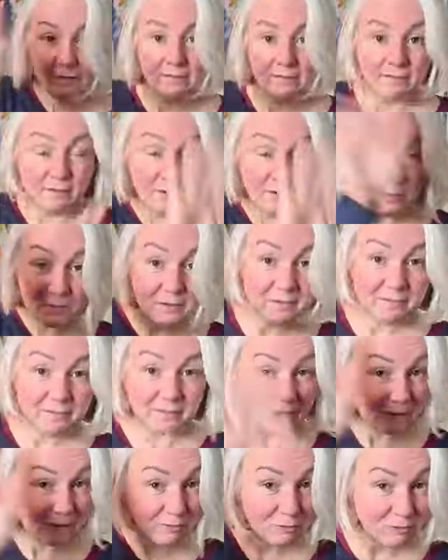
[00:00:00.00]
So,
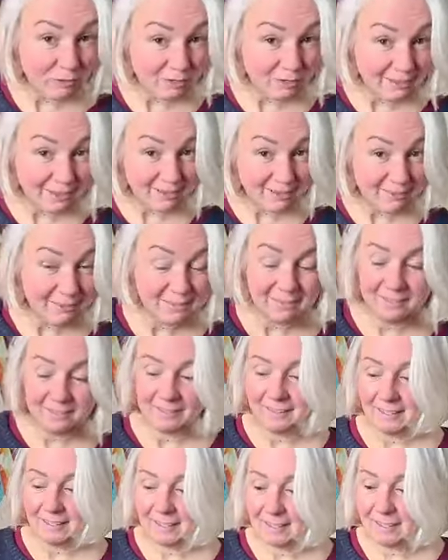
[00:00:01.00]
thanks for joining us.
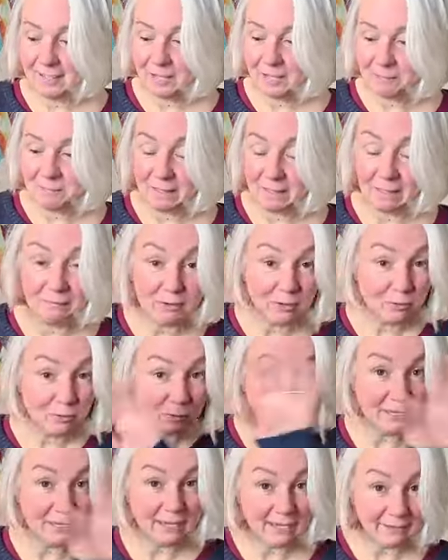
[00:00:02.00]
Have a good
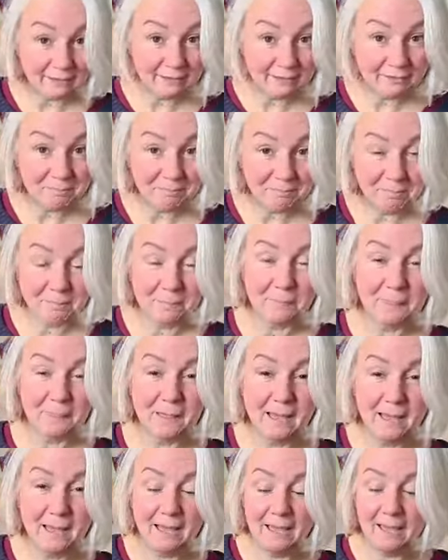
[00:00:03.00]
weekend.
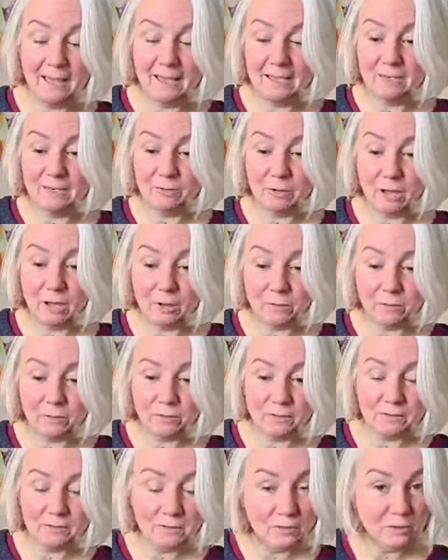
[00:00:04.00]
And I will
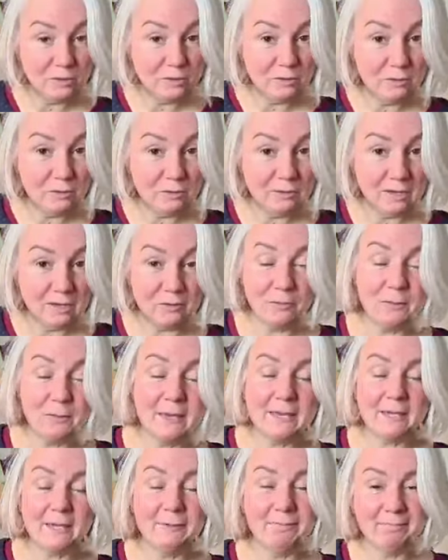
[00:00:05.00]
see you next
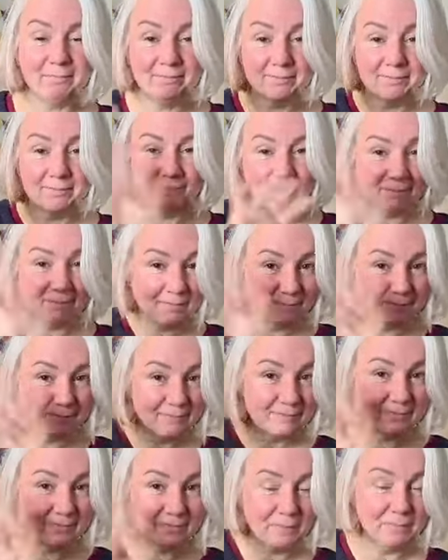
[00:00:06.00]
week.
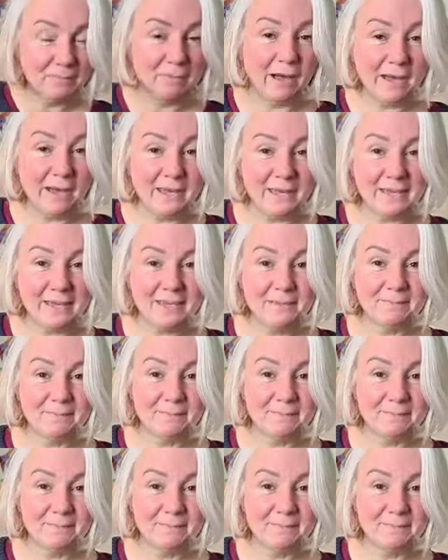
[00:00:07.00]
Bye.